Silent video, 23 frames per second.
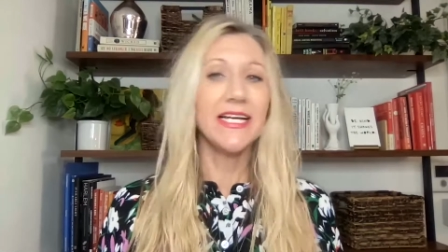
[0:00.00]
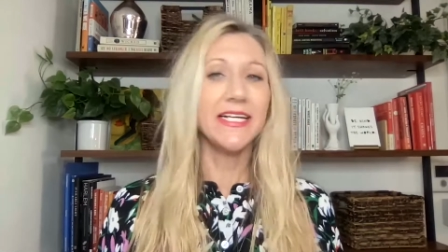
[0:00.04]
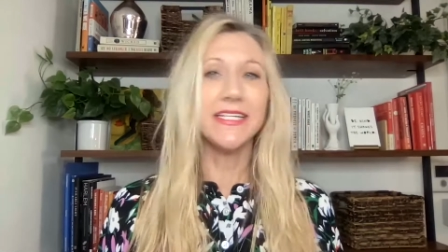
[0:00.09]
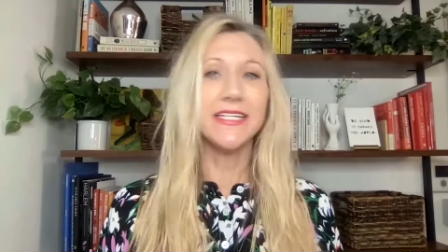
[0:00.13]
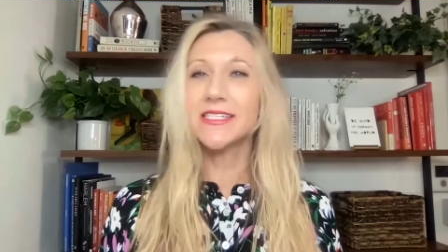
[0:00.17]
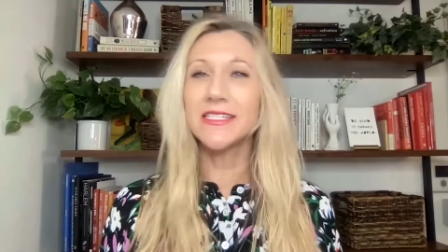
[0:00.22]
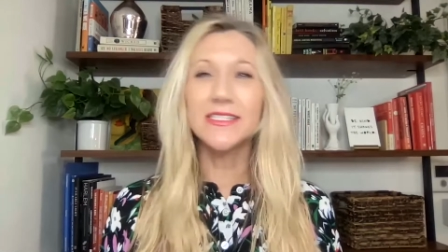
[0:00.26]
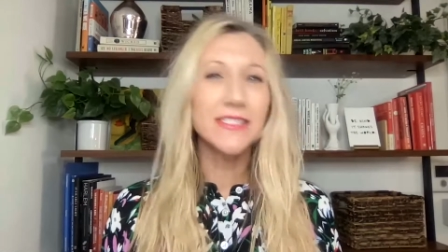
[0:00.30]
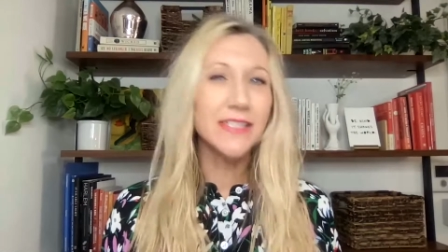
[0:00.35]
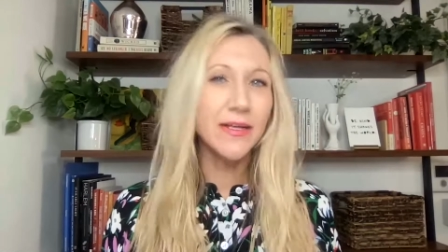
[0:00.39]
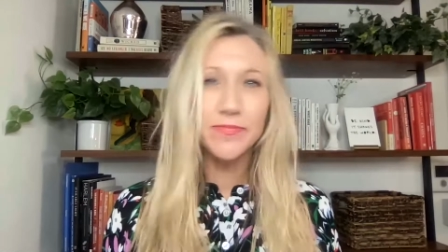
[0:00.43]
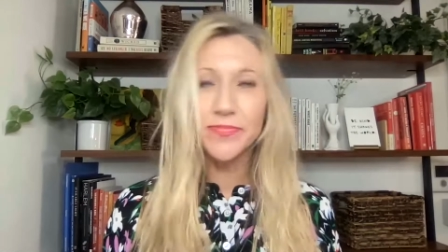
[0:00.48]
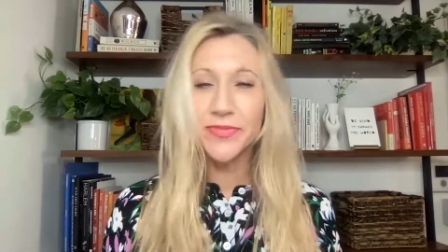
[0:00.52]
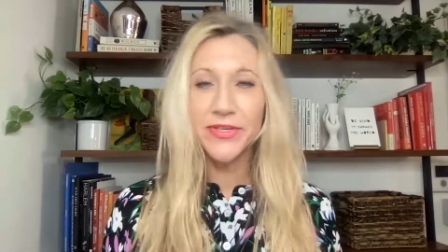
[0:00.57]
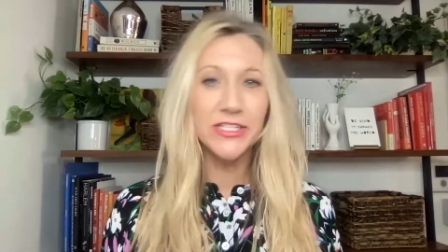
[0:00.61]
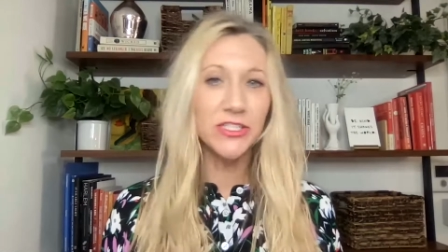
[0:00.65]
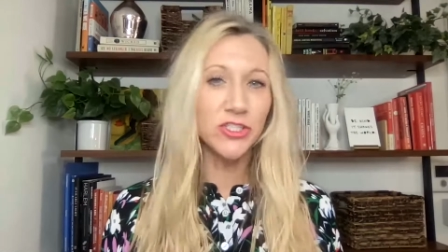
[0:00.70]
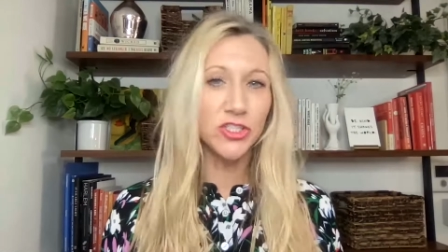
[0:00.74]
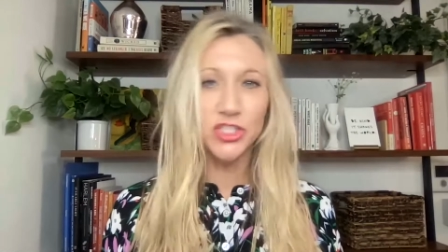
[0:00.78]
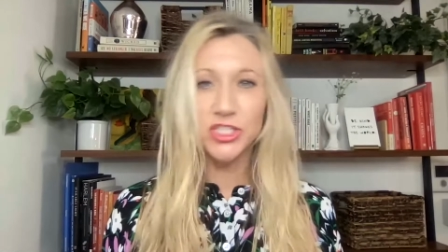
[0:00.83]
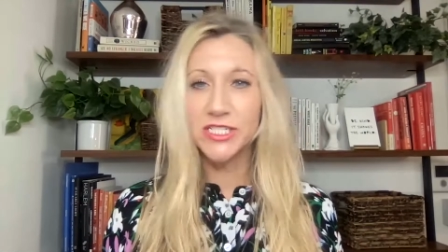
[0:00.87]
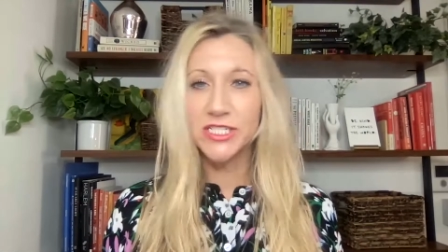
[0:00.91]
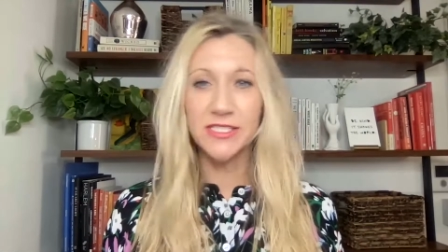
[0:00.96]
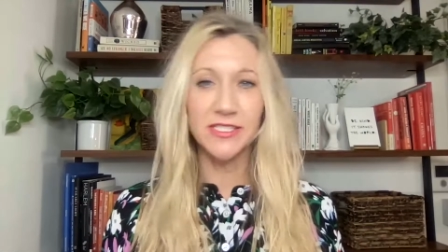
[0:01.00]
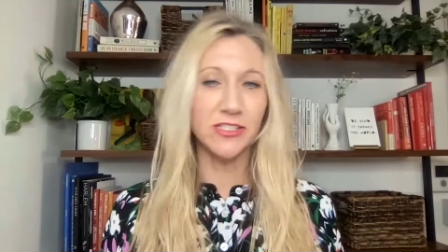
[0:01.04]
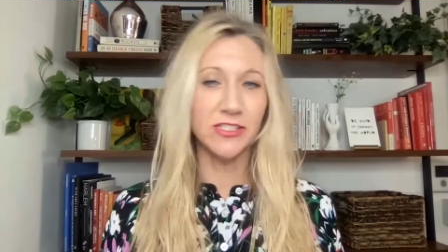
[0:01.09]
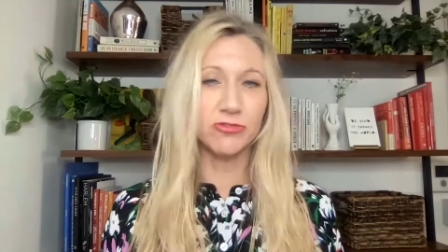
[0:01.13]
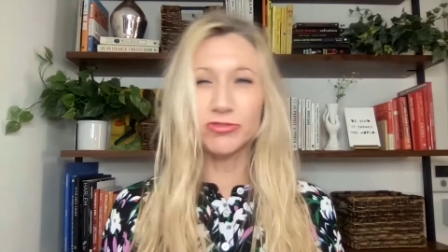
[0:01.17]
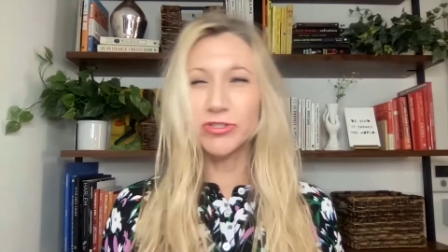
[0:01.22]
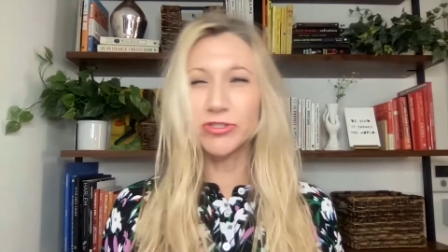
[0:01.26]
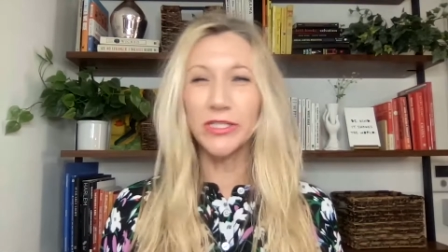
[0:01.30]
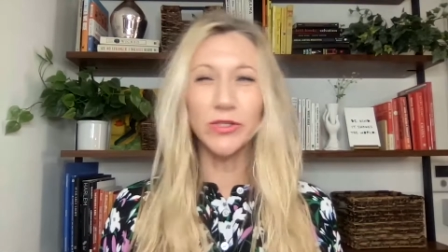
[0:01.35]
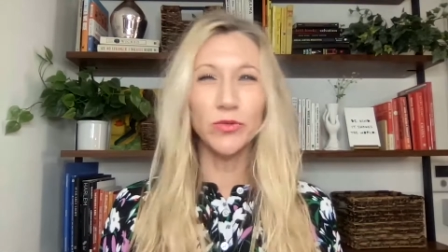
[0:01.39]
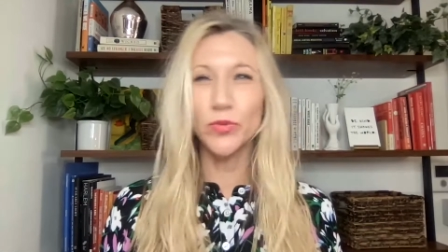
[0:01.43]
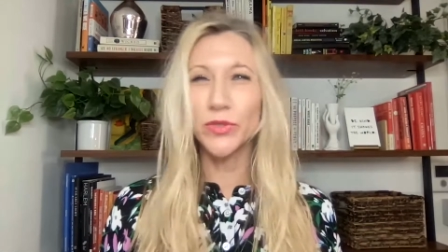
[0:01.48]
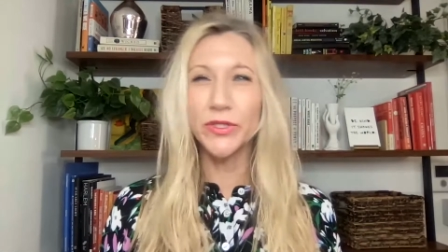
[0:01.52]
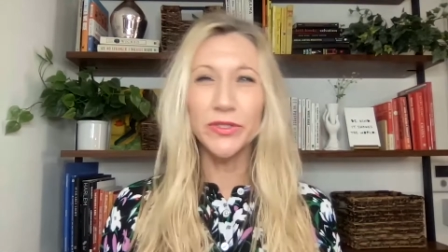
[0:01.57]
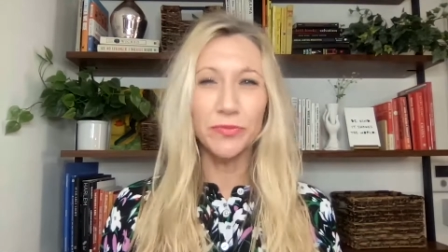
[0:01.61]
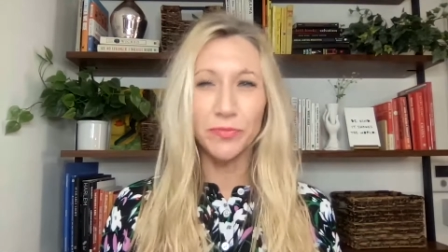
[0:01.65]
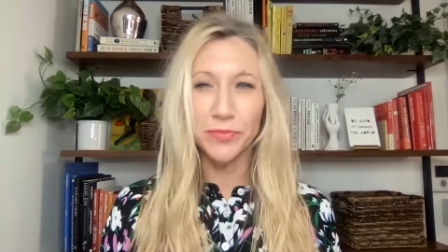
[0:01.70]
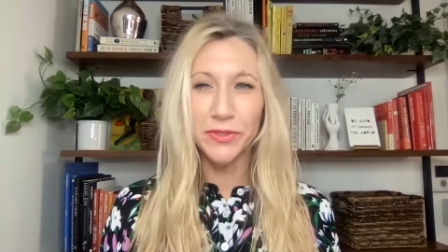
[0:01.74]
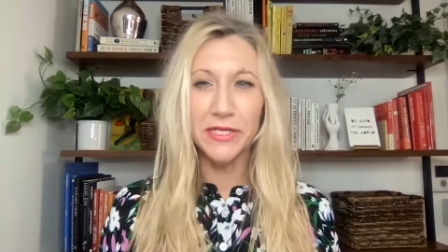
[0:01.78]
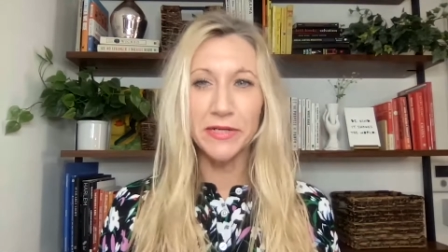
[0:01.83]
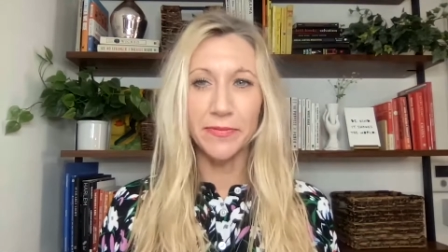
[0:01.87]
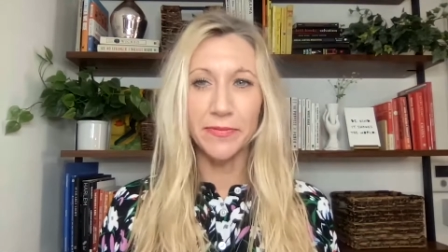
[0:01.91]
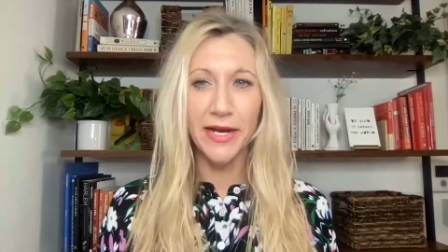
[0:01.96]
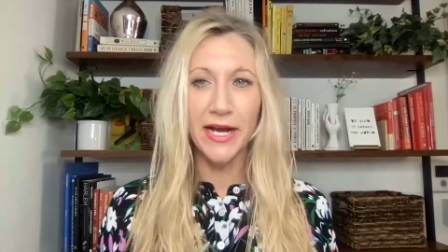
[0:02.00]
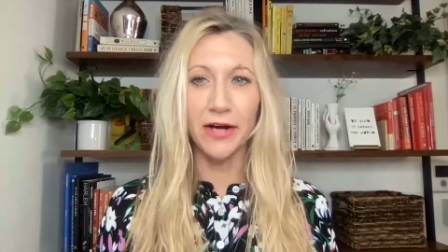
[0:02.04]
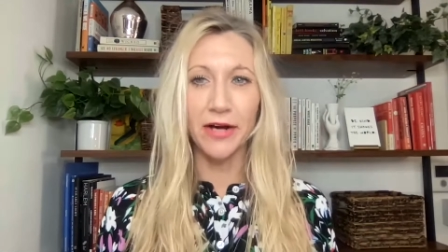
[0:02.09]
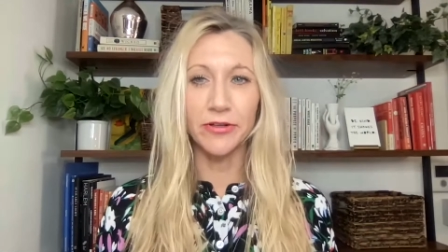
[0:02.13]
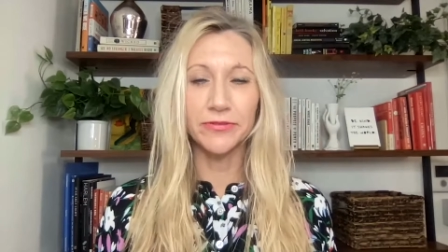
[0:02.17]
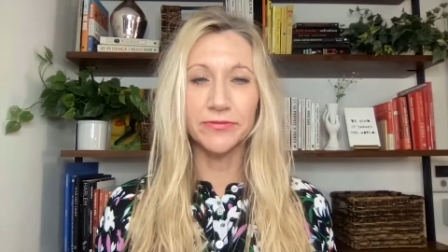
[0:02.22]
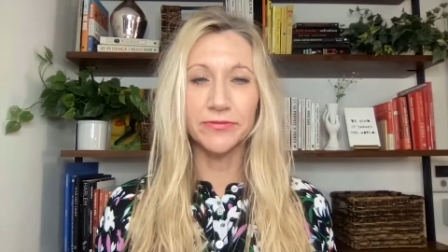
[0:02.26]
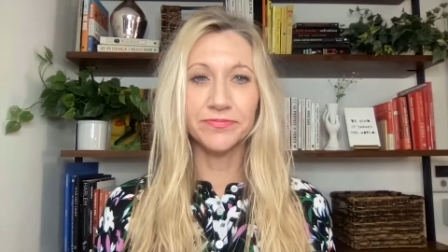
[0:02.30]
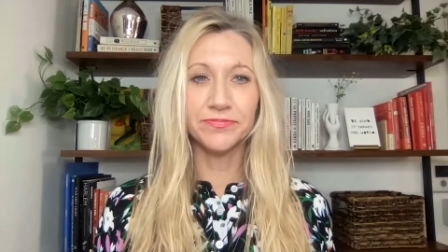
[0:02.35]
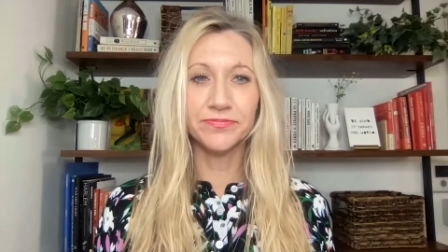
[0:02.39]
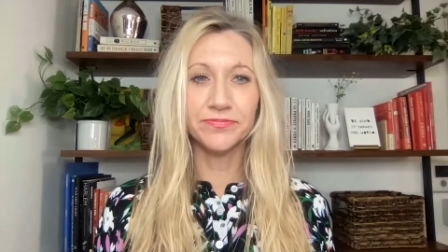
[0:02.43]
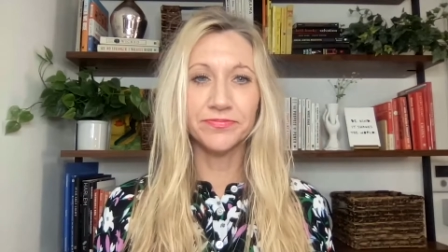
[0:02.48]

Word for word: into something Jesus really wouldn't be about.